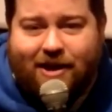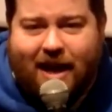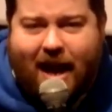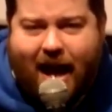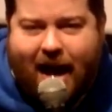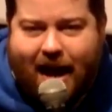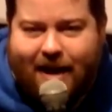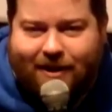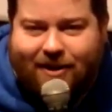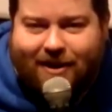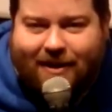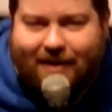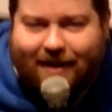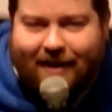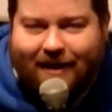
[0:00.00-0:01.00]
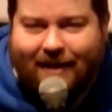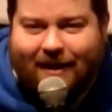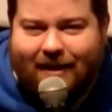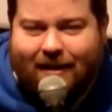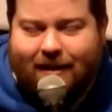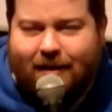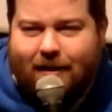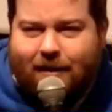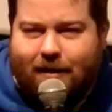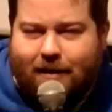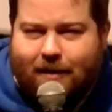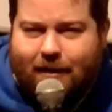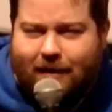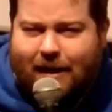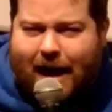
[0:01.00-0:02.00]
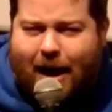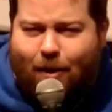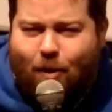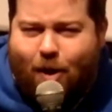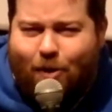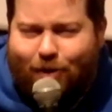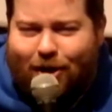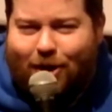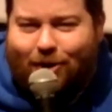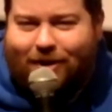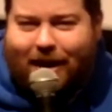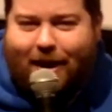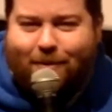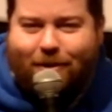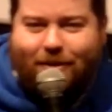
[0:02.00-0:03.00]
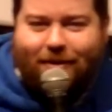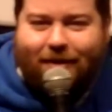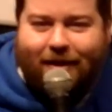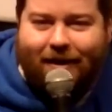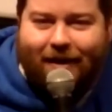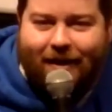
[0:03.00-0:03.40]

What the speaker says: 10 years. How old are you, Samuel?